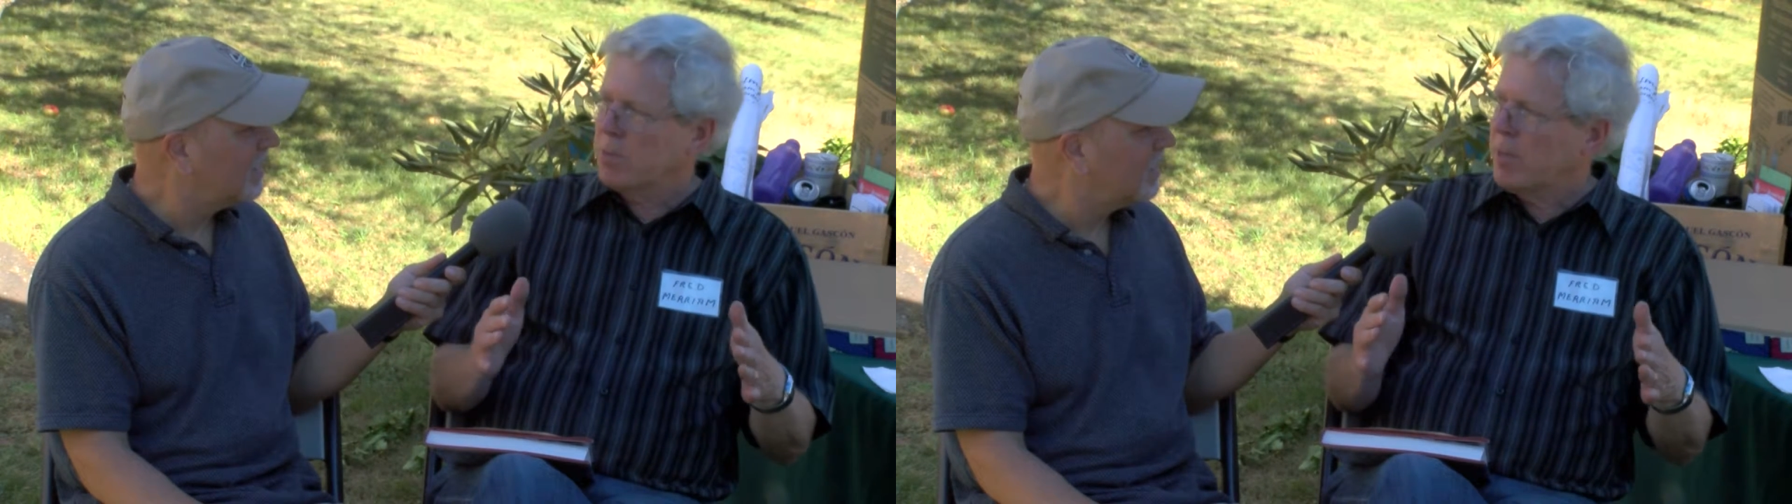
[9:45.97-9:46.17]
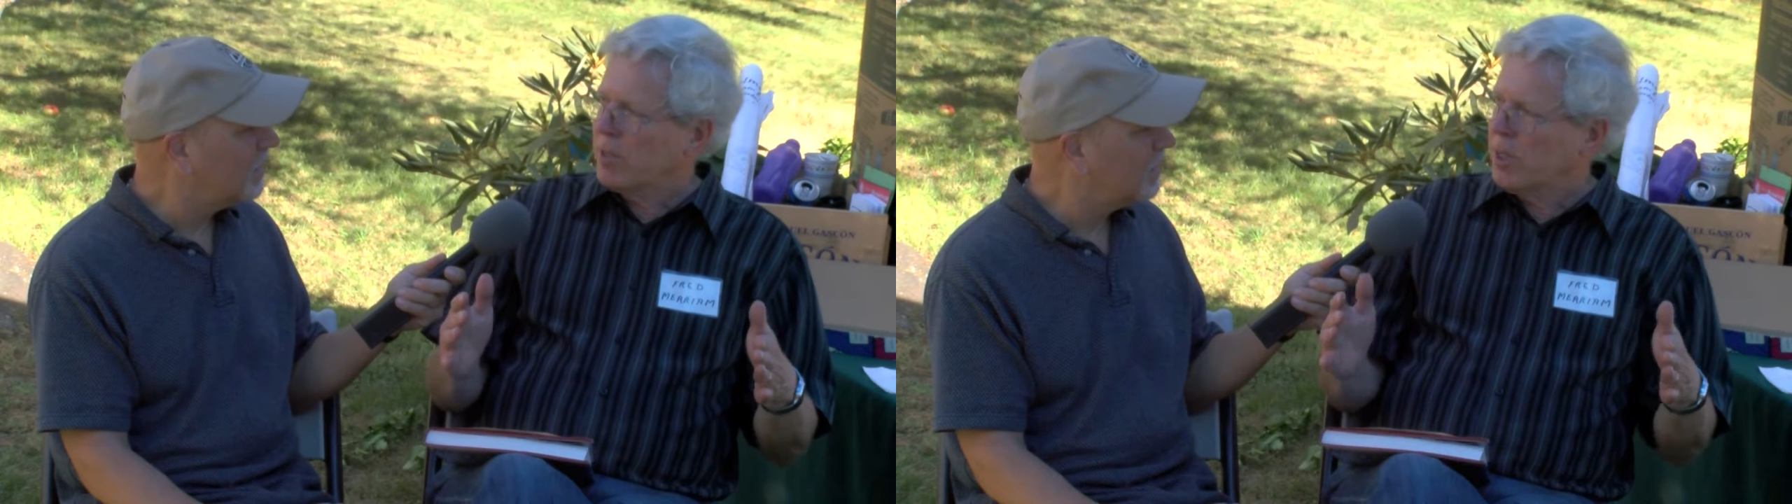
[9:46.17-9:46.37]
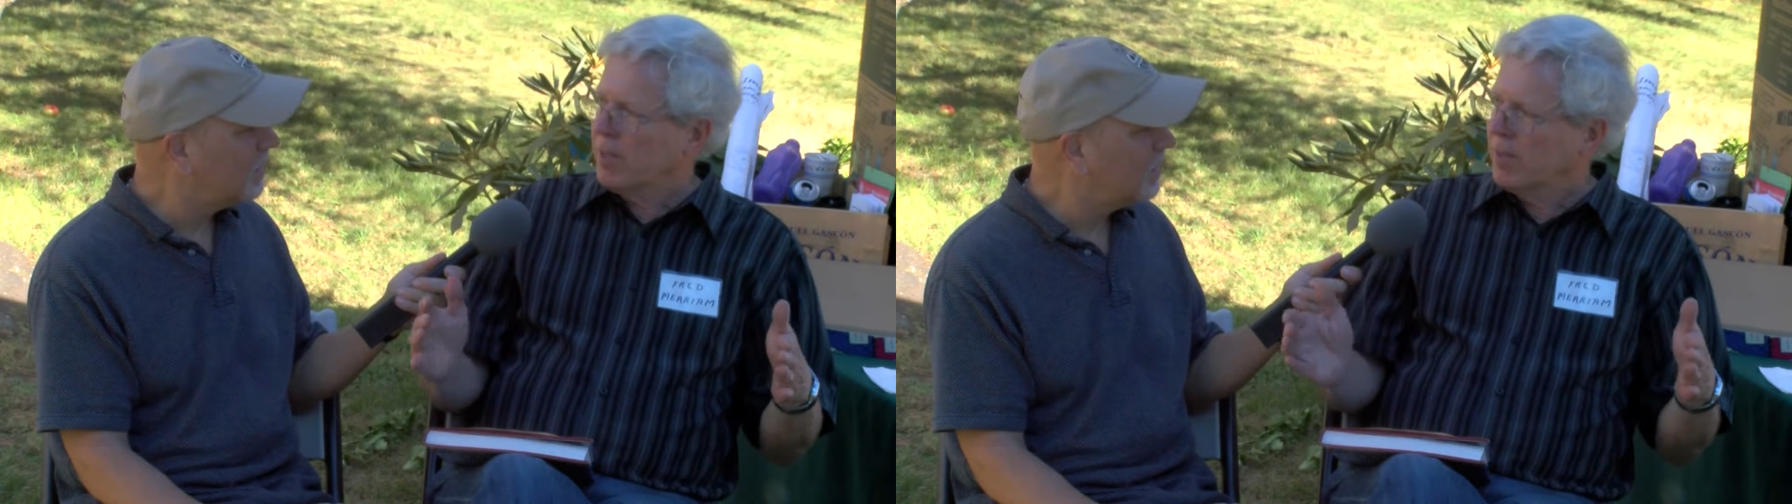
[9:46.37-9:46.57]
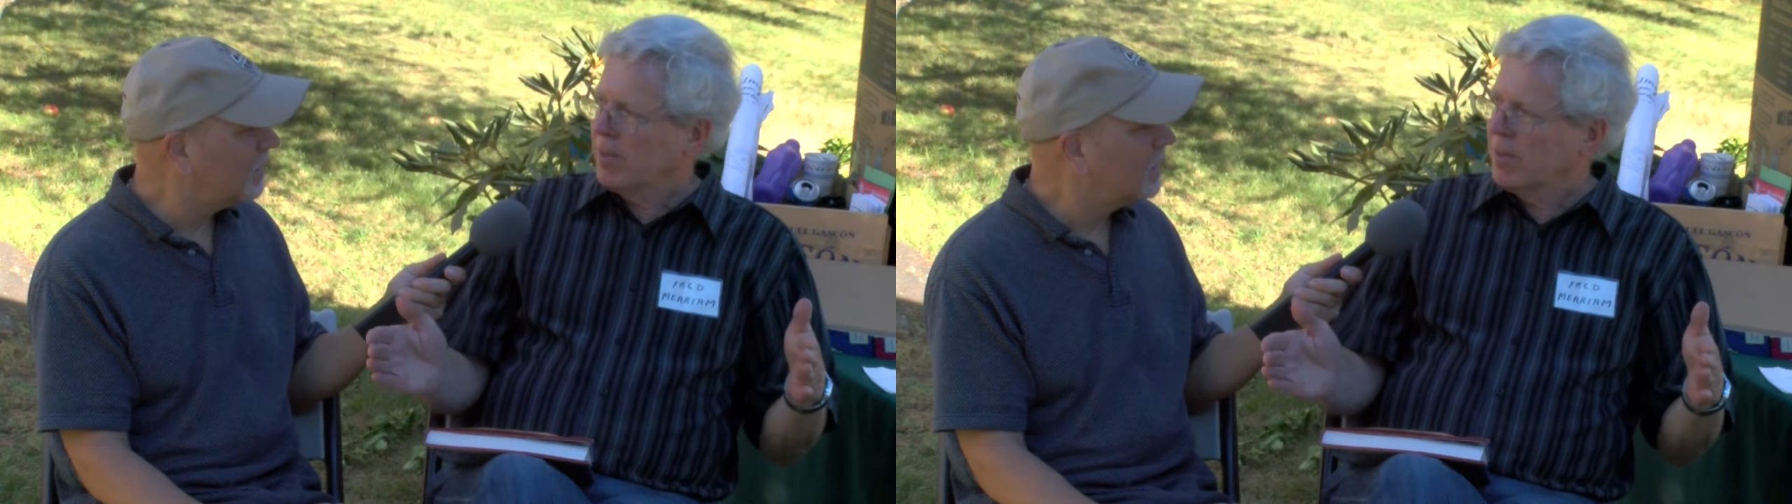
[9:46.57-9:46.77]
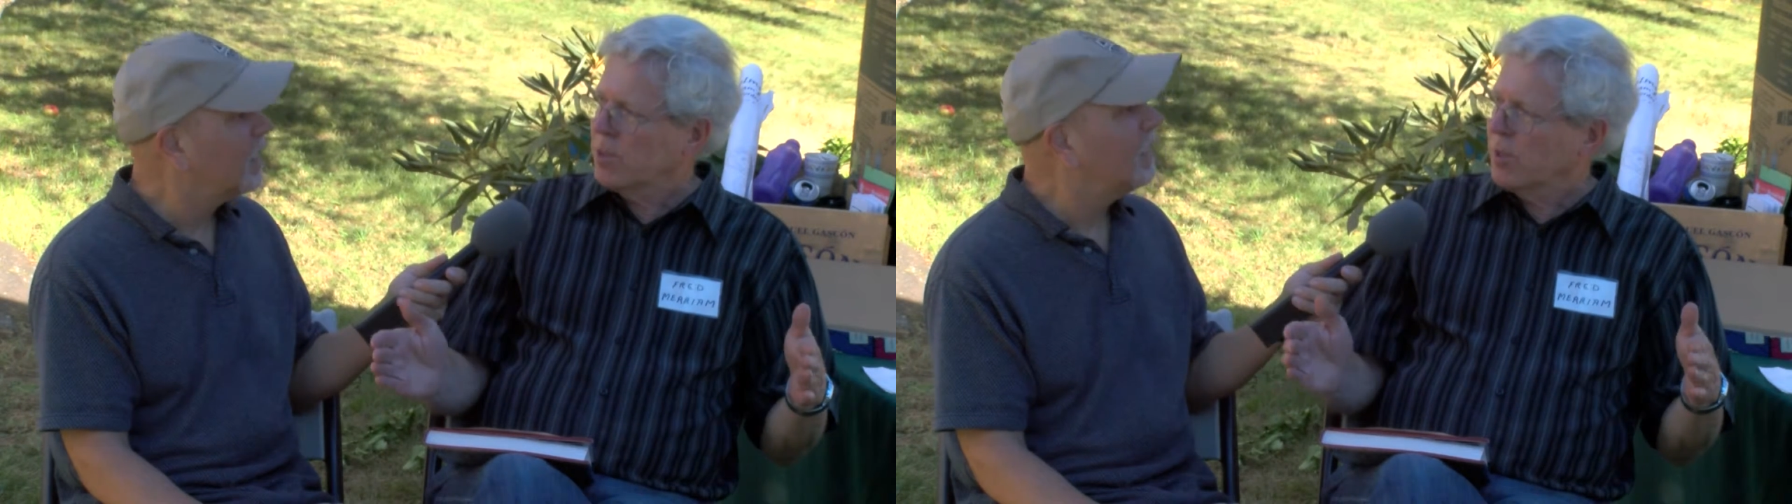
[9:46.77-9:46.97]
spell check
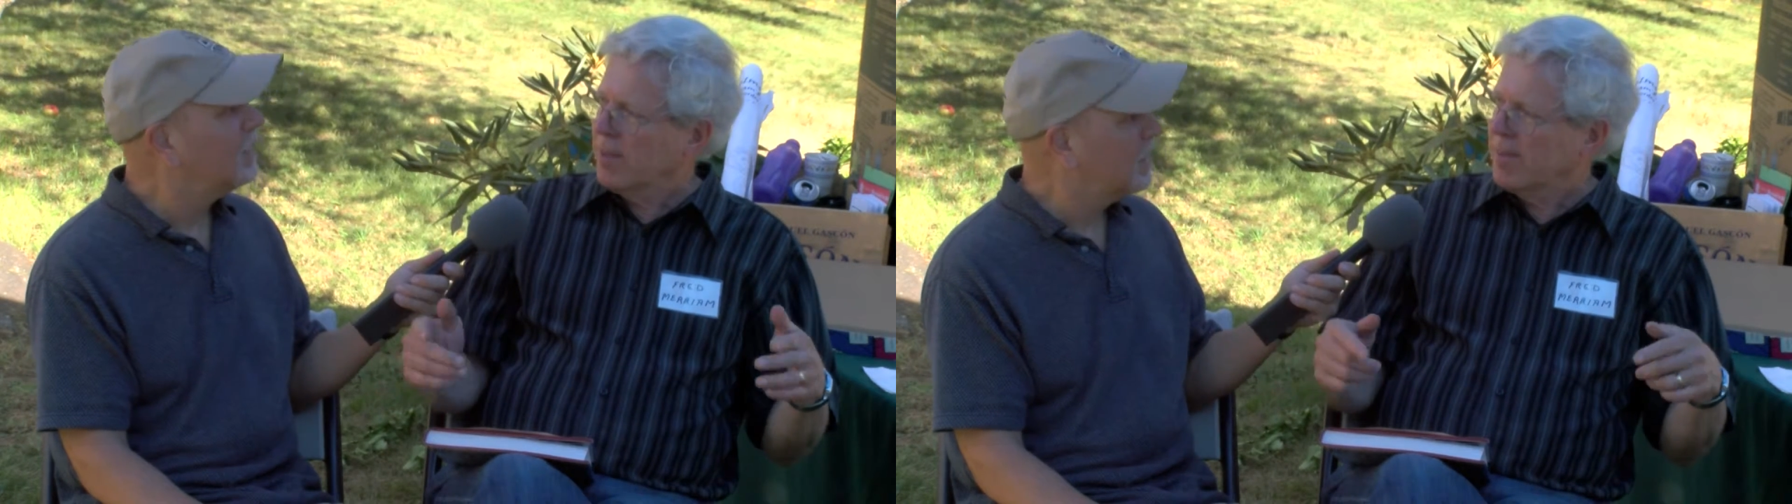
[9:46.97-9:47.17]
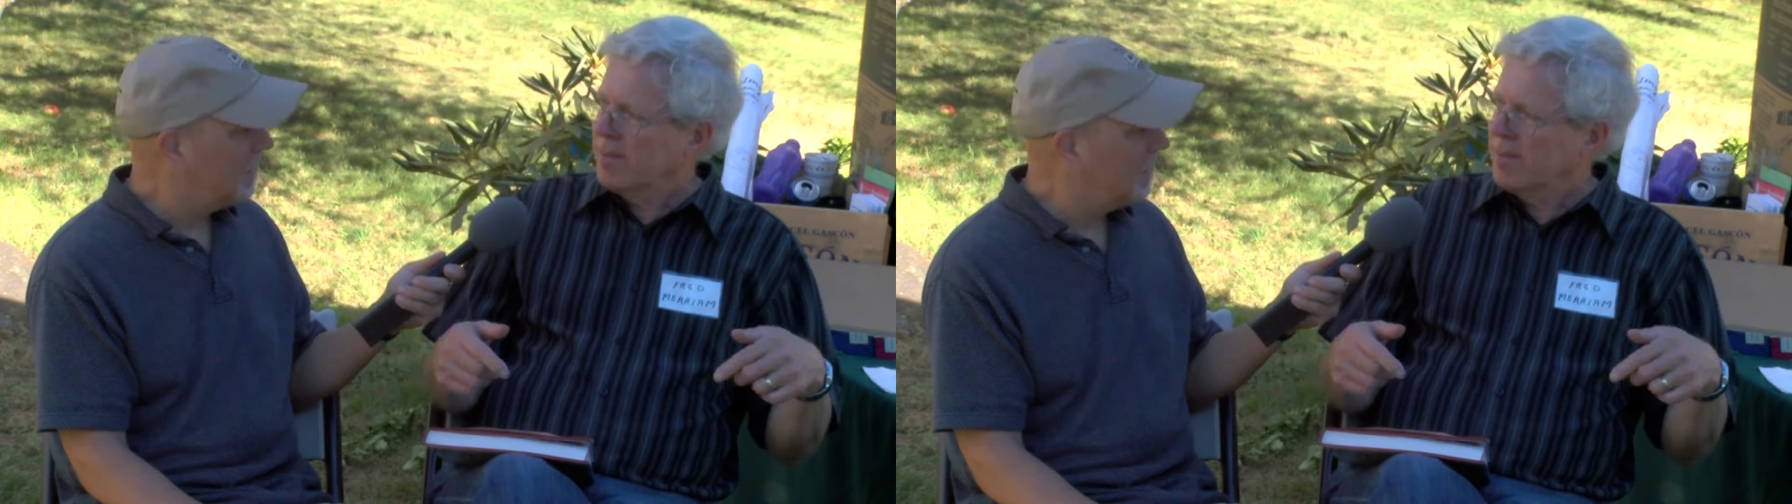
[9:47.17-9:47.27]
errors, okay,